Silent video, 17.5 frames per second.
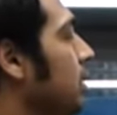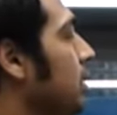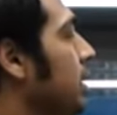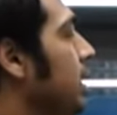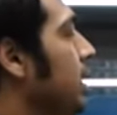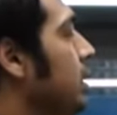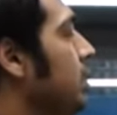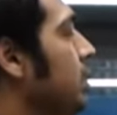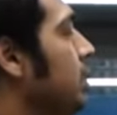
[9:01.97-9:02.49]

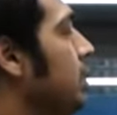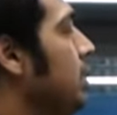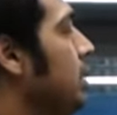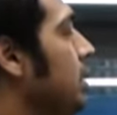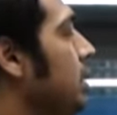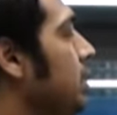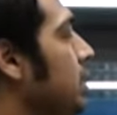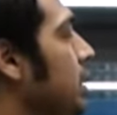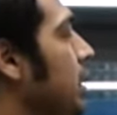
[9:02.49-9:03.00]

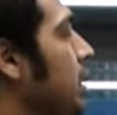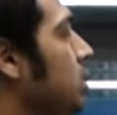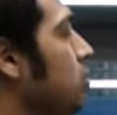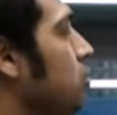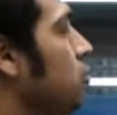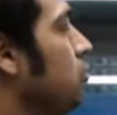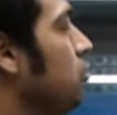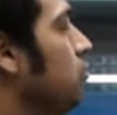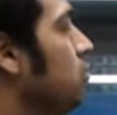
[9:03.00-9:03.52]
the
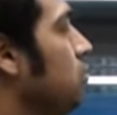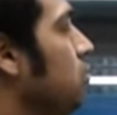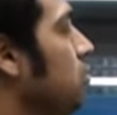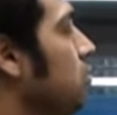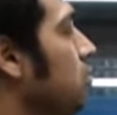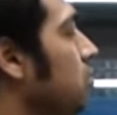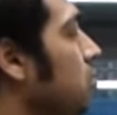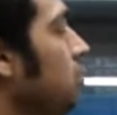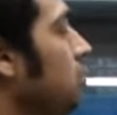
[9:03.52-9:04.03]
actions
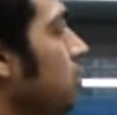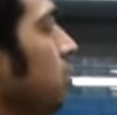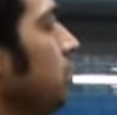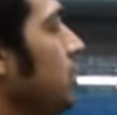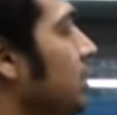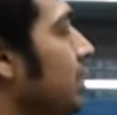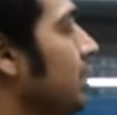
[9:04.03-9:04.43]
or the